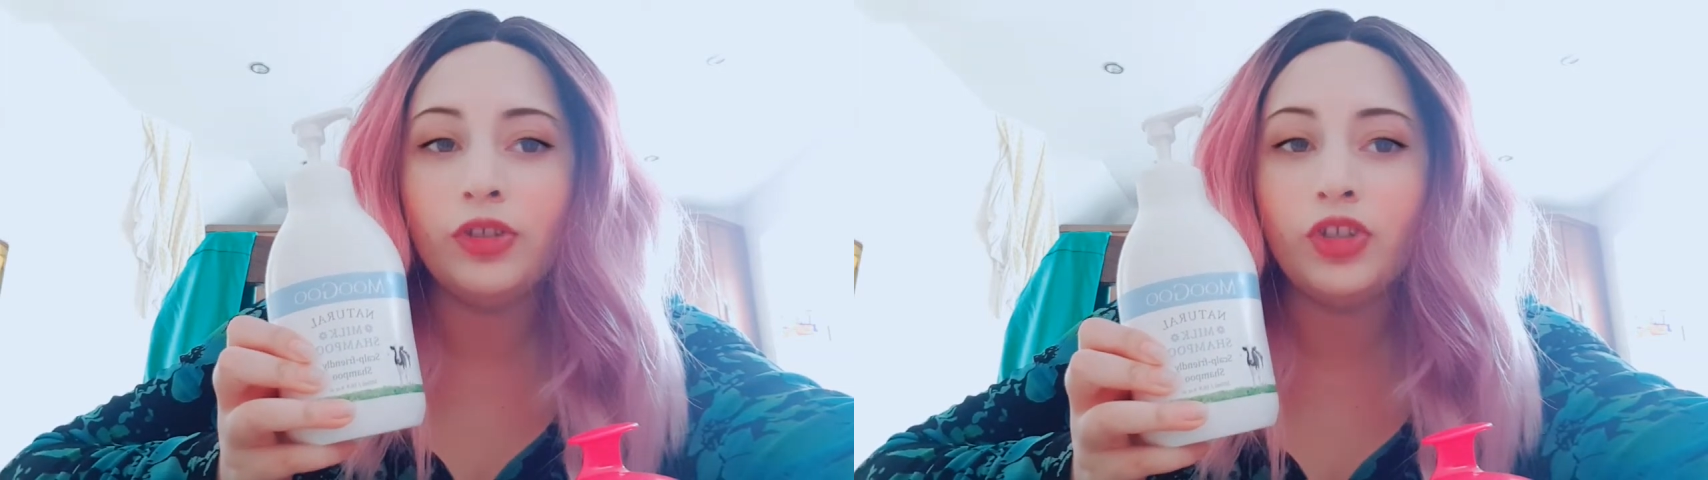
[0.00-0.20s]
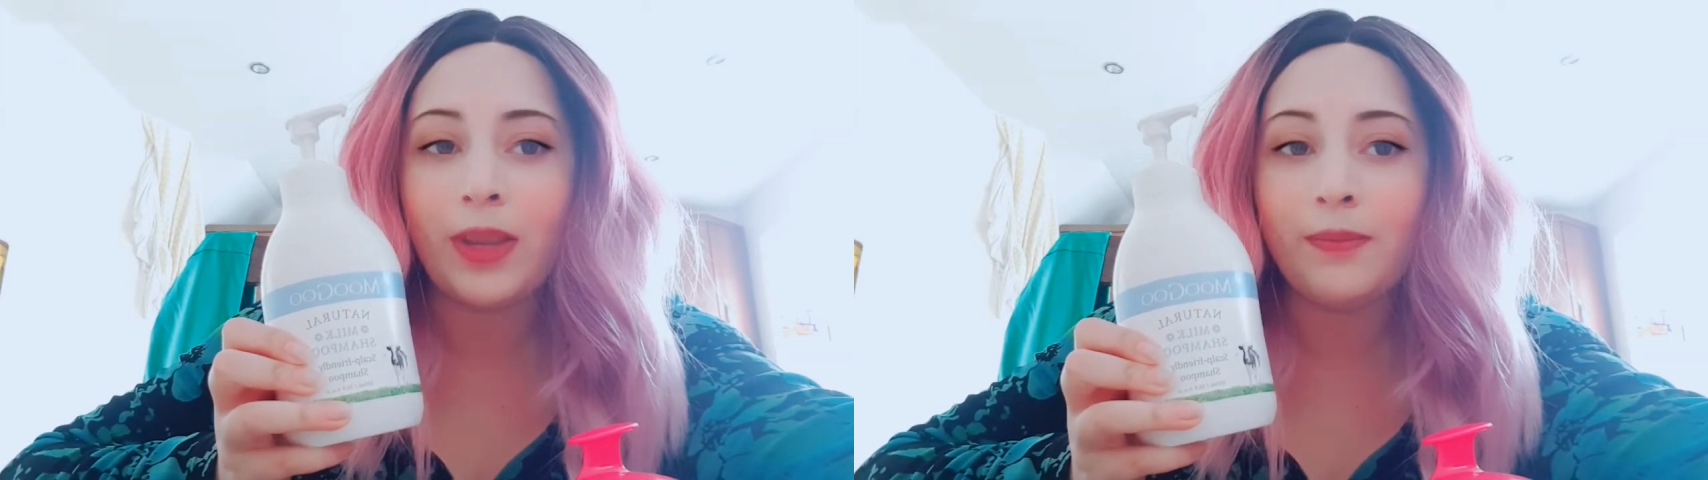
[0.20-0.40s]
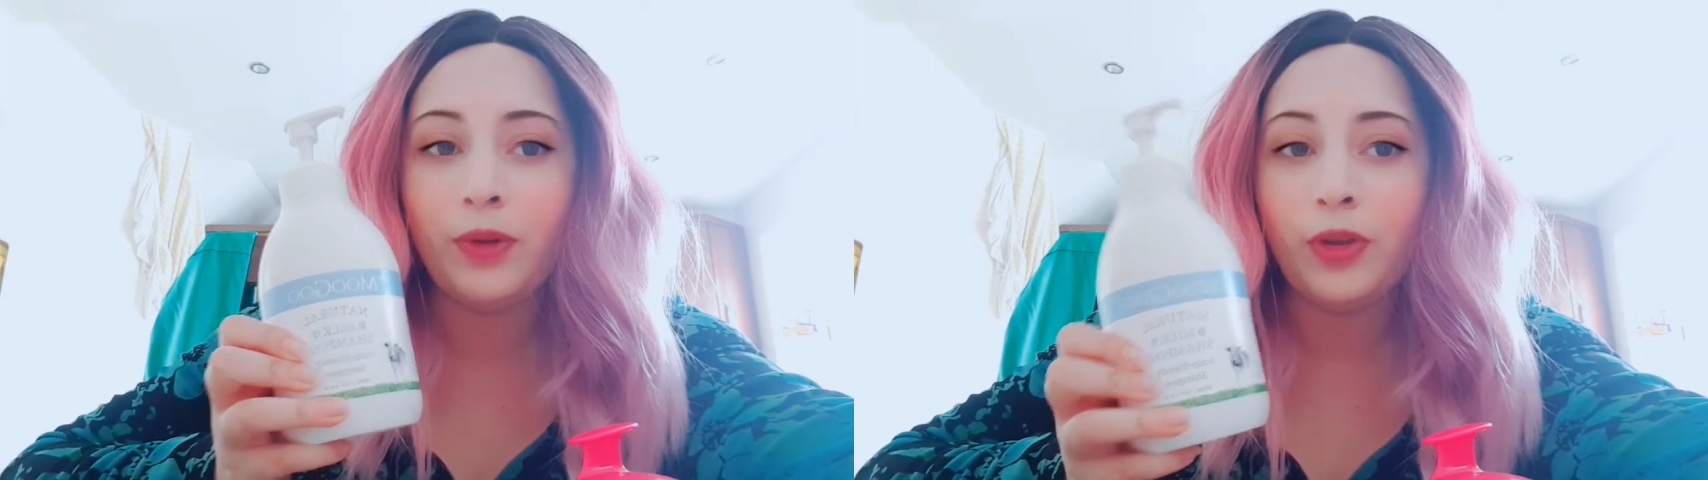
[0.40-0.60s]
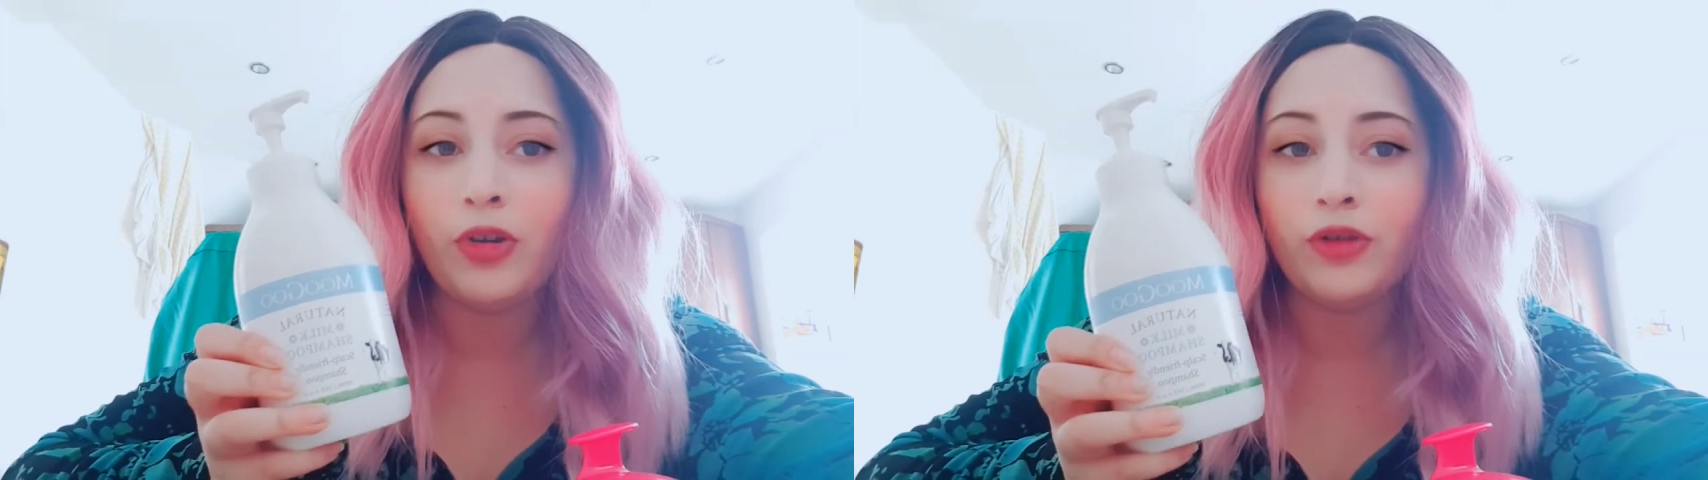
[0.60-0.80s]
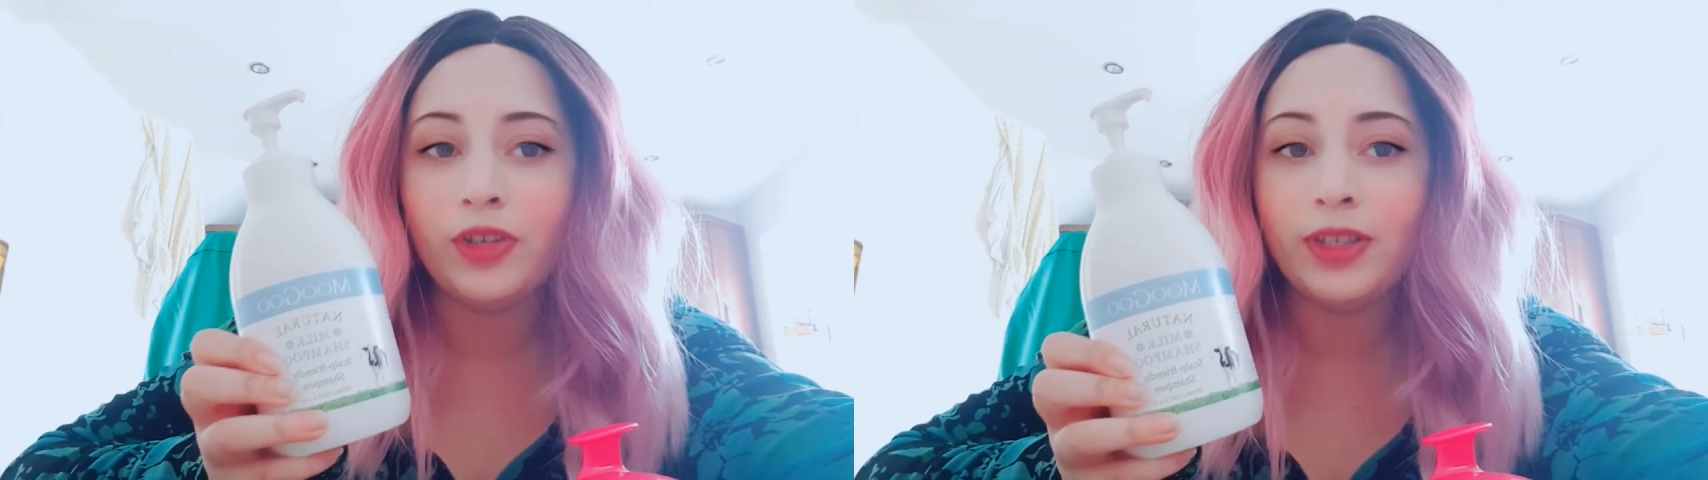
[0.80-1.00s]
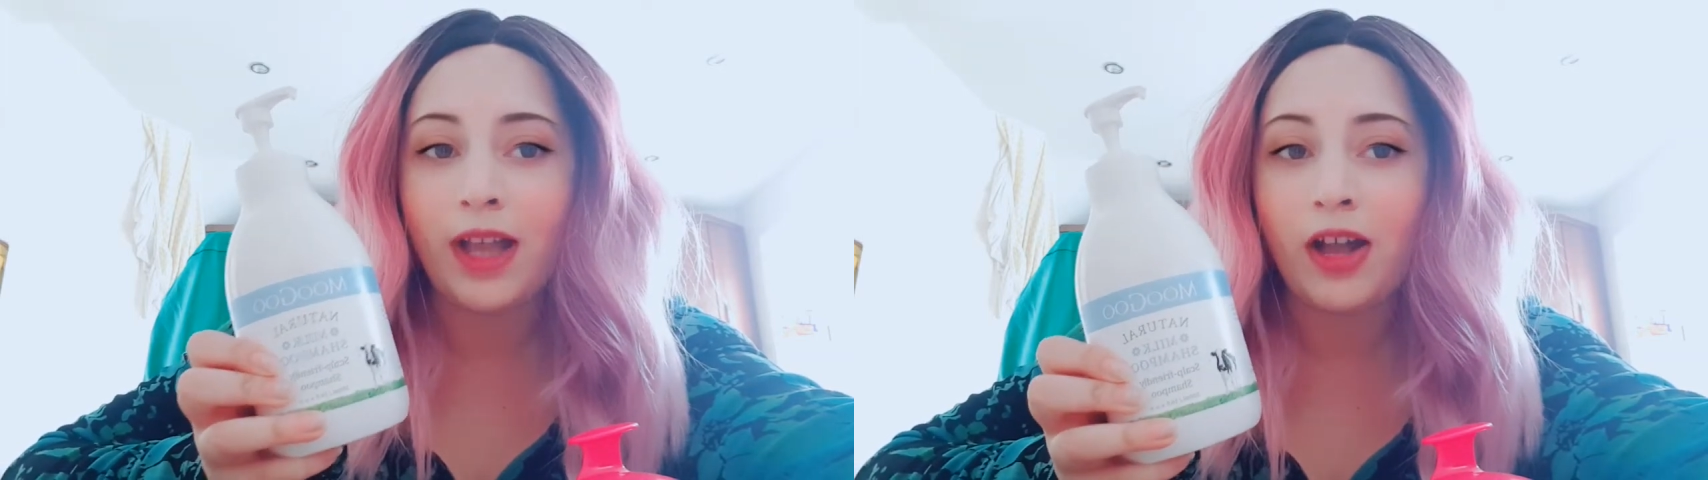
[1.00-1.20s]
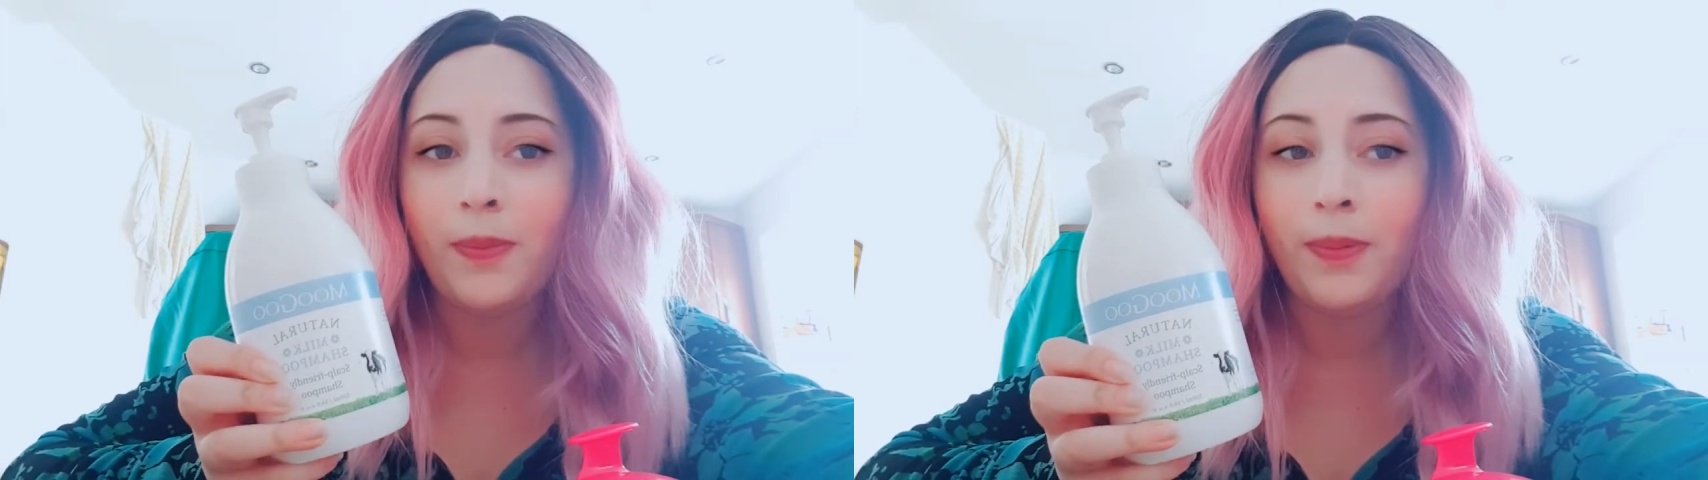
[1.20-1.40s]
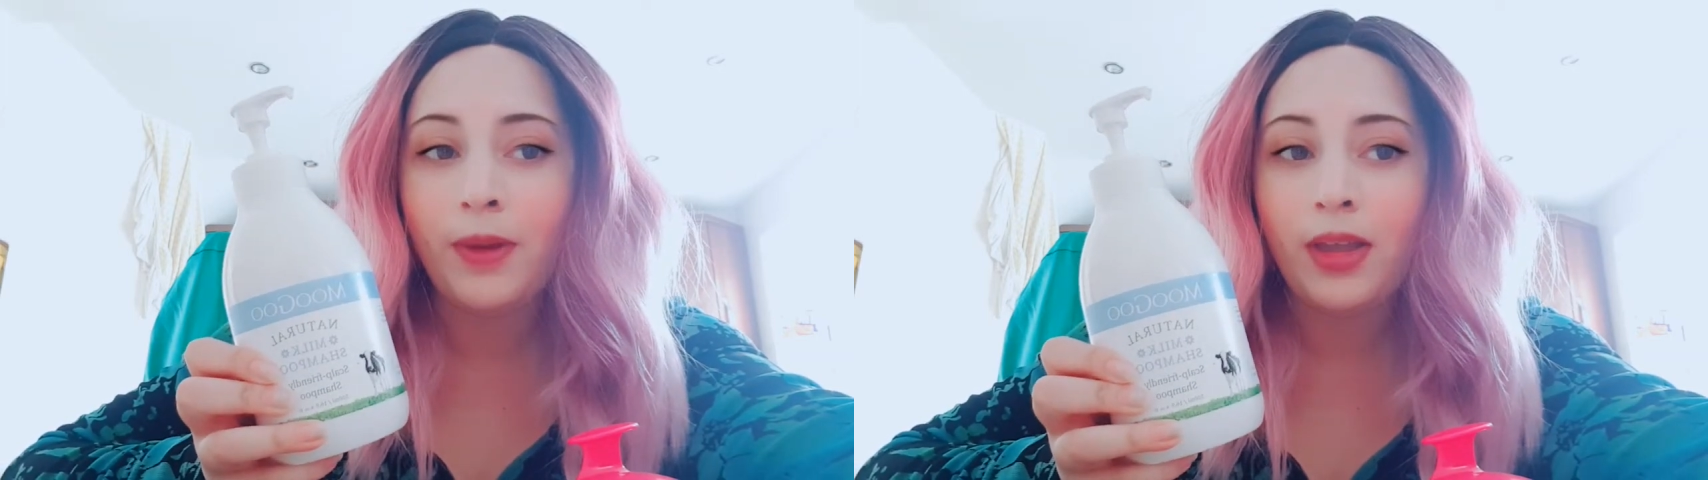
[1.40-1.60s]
shampoo on your scalp,